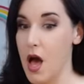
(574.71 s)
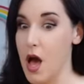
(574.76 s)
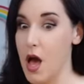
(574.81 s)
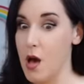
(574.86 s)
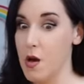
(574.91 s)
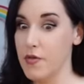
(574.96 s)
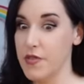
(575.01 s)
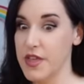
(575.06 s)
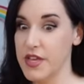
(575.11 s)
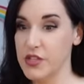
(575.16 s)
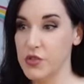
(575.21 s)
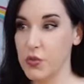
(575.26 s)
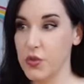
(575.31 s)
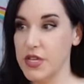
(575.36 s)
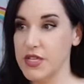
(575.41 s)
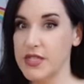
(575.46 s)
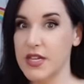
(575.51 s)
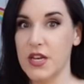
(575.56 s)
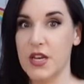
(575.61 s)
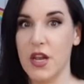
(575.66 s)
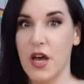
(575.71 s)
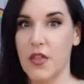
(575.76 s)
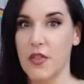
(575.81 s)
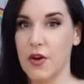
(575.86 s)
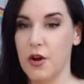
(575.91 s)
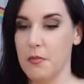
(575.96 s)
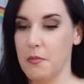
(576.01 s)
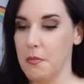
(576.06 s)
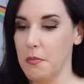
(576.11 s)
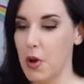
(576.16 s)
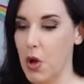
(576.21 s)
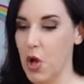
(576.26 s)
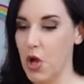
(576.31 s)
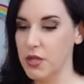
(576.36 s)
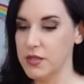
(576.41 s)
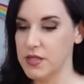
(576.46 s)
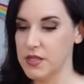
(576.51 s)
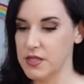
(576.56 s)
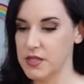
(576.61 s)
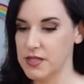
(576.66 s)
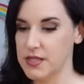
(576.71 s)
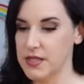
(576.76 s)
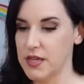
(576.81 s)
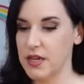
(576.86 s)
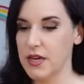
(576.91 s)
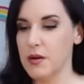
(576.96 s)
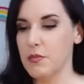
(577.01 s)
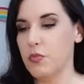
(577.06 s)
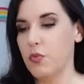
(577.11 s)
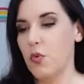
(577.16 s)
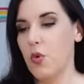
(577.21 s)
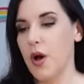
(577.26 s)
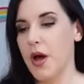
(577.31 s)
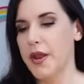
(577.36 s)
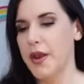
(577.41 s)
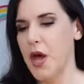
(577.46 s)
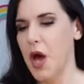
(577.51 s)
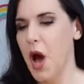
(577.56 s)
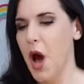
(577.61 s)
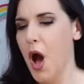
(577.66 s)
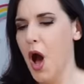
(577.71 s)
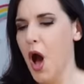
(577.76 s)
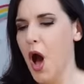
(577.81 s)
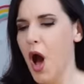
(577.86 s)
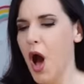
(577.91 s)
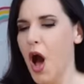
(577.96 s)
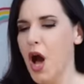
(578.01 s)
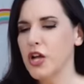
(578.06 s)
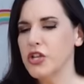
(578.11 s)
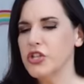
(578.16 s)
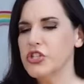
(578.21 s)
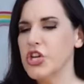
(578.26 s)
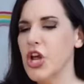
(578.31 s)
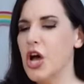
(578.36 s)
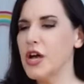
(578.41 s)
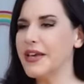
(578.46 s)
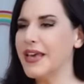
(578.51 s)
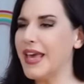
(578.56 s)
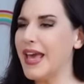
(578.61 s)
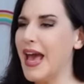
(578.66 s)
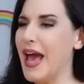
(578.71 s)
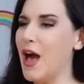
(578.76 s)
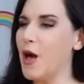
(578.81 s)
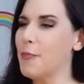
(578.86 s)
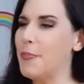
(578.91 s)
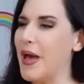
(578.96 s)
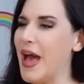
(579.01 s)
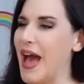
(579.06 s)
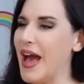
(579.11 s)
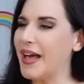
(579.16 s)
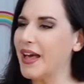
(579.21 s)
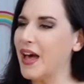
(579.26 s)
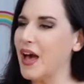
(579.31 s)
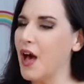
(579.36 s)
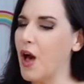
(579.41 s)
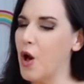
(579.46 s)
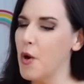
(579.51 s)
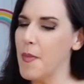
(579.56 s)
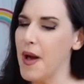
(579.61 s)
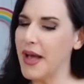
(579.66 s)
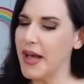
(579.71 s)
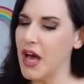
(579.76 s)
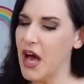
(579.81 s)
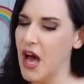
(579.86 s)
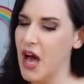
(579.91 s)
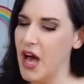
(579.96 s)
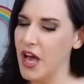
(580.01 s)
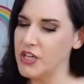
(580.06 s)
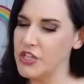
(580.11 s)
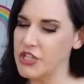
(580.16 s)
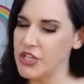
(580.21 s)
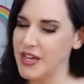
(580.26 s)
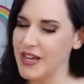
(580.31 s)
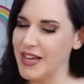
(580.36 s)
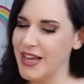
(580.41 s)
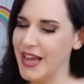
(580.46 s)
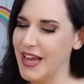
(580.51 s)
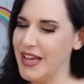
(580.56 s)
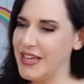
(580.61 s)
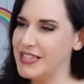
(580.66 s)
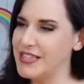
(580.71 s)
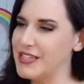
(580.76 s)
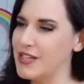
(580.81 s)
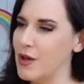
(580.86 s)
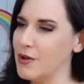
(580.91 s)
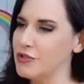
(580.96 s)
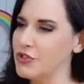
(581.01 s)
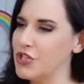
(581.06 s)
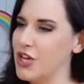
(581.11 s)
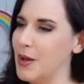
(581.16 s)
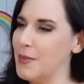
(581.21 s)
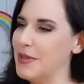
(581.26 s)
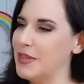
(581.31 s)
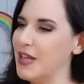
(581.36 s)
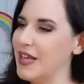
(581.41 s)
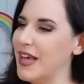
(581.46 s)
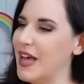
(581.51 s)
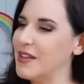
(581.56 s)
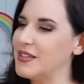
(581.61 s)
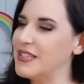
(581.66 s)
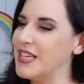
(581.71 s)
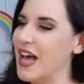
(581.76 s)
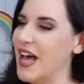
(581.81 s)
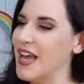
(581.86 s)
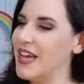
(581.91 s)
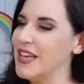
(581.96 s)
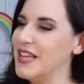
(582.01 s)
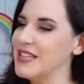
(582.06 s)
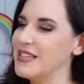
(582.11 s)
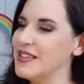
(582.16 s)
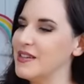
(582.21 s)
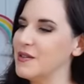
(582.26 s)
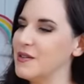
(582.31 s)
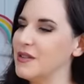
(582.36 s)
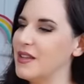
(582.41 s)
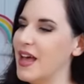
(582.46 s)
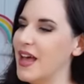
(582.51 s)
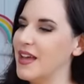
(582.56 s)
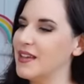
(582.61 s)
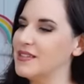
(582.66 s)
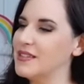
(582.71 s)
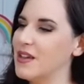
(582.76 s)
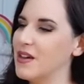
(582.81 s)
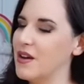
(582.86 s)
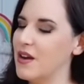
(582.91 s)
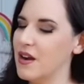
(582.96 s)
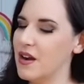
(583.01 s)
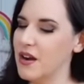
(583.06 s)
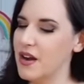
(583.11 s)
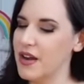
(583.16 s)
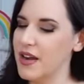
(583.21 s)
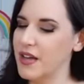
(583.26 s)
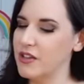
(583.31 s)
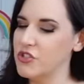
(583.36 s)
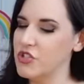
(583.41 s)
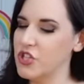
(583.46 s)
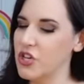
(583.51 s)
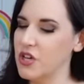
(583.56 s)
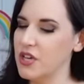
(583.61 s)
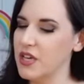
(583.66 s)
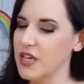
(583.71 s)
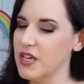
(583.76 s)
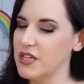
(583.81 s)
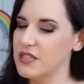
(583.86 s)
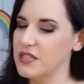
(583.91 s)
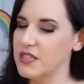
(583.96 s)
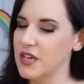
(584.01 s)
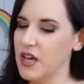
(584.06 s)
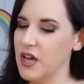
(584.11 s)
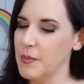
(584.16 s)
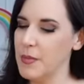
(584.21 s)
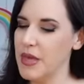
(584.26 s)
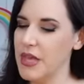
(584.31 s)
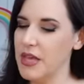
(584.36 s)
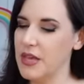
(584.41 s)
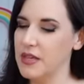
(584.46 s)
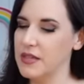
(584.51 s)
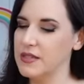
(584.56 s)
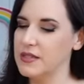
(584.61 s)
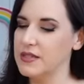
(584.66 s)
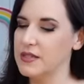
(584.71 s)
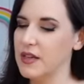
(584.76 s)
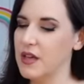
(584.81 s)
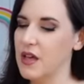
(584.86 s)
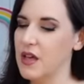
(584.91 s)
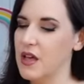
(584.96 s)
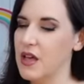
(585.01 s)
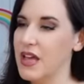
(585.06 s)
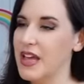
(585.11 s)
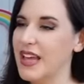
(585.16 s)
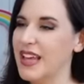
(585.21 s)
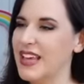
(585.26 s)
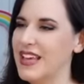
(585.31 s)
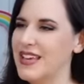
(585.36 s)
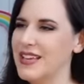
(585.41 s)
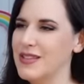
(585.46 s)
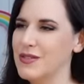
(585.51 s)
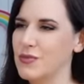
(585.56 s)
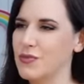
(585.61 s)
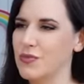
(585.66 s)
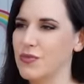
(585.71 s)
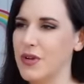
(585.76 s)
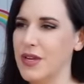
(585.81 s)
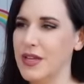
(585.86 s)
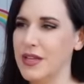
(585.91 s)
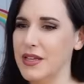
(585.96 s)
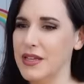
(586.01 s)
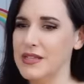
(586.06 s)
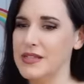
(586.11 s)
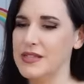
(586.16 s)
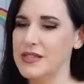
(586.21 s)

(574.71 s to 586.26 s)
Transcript: Oh, this one is another malt syrup one. Oh, chunky alpaca. Oh my gosh. He's so chubby. Look how tiny his little legs are and how chunky his tum is. He's really